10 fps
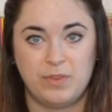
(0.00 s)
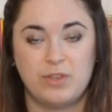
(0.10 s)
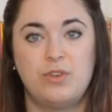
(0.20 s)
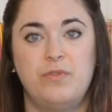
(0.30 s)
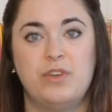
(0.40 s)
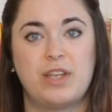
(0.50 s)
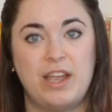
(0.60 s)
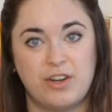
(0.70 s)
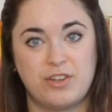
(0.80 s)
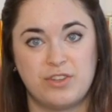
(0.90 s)
So if your
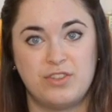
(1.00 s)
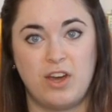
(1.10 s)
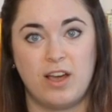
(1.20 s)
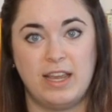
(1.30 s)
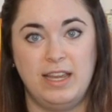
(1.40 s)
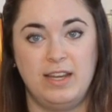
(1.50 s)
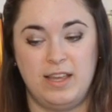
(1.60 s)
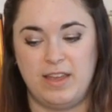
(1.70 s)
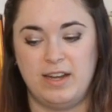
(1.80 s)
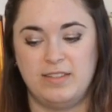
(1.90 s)
character's talking
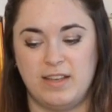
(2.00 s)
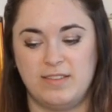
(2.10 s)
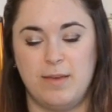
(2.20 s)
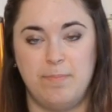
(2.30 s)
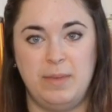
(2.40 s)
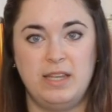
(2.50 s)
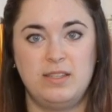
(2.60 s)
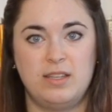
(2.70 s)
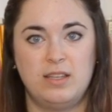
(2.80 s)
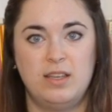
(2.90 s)
and then it says a
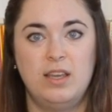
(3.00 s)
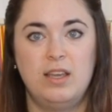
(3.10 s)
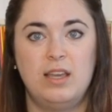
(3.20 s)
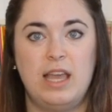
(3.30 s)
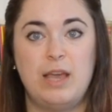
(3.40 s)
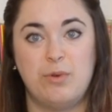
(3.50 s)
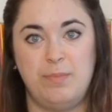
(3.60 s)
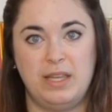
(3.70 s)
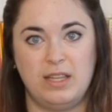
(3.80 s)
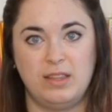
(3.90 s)
beat, it would
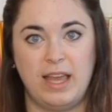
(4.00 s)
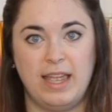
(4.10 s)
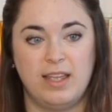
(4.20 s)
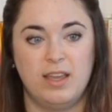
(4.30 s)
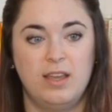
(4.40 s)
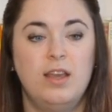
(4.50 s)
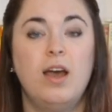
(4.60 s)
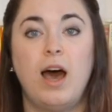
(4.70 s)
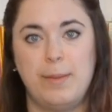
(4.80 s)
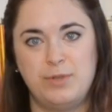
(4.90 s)
be like,
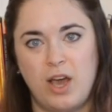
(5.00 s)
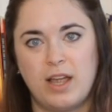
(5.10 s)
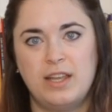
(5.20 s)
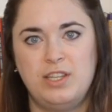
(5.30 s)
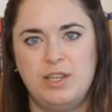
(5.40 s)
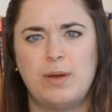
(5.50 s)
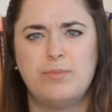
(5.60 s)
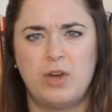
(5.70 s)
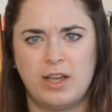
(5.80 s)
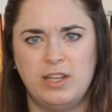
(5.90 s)
I'm talking to
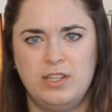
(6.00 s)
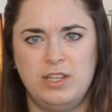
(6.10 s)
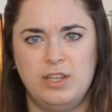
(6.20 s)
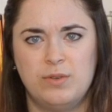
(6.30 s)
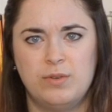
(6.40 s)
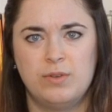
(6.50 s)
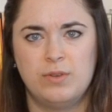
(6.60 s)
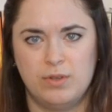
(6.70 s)
you,